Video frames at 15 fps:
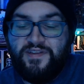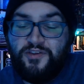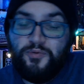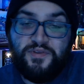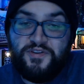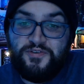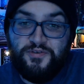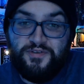That's
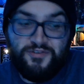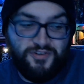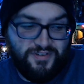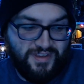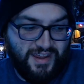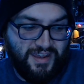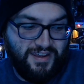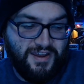what they're doing. They're
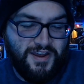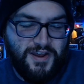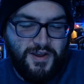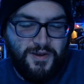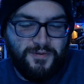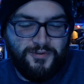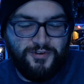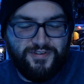just like
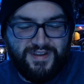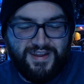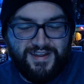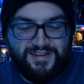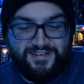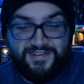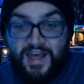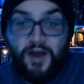they're just
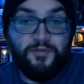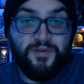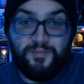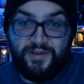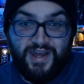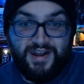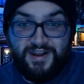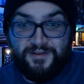like scouting the
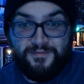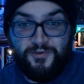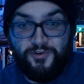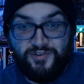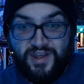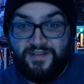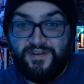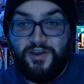planet or
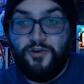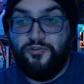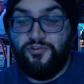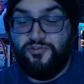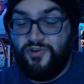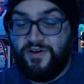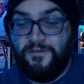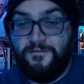scouting the
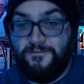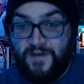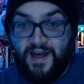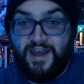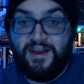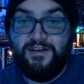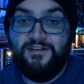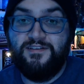ocean, trying to
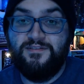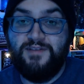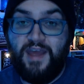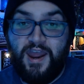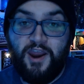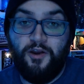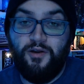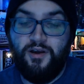find
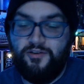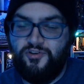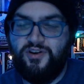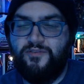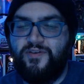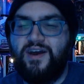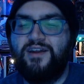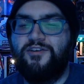Hera, uh, trying
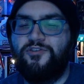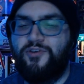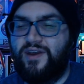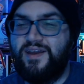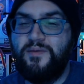to find Ahsoka.